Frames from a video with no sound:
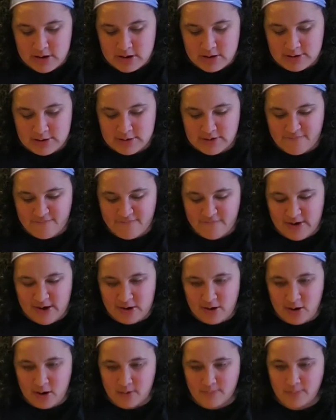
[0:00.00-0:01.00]
This is a
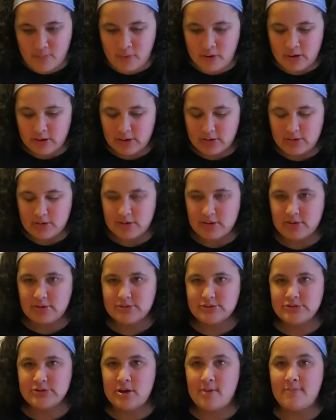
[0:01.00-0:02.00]
fan art print.
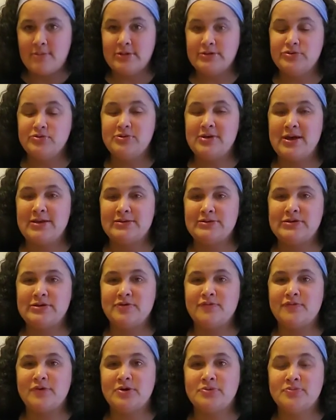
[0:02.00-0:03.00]
So I'm going to let you guys see
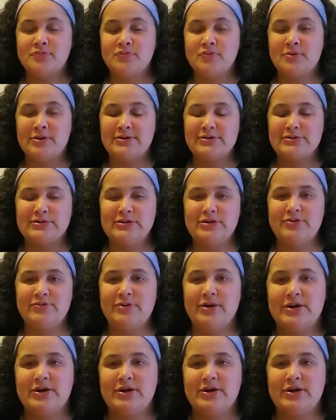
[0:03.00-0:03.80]
it first before I see you.